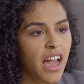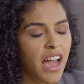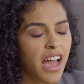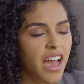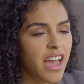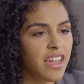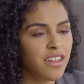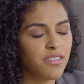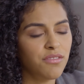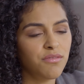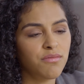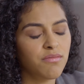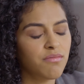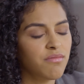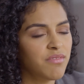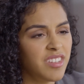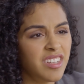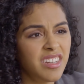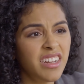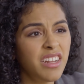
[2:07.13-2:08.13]
I
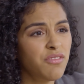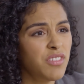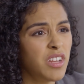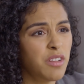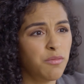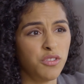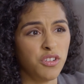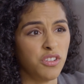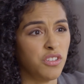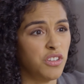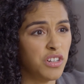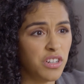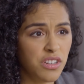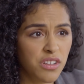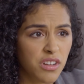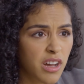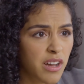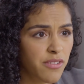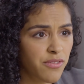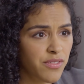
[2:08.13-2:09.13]
didn't have time to
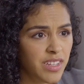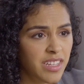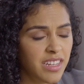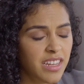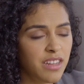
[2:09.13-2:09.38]
cook often.